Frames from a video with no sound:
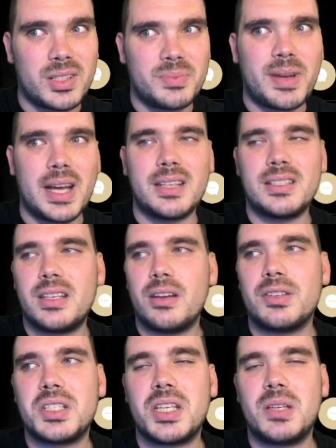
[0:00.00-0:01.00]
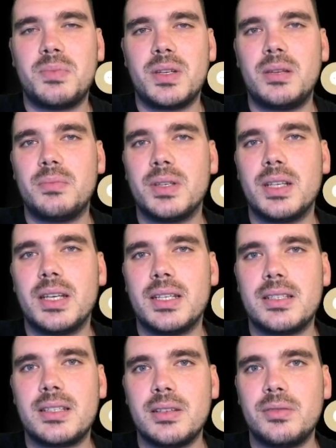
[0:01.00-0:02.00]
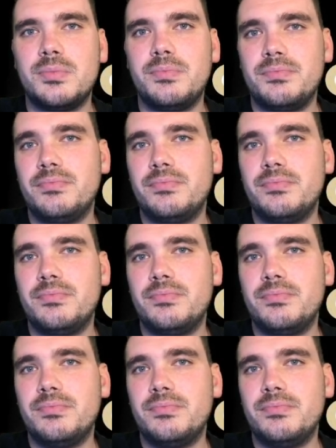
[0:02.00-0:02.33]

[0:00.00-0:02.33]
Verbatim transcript: as bad as the OSCP, but it's still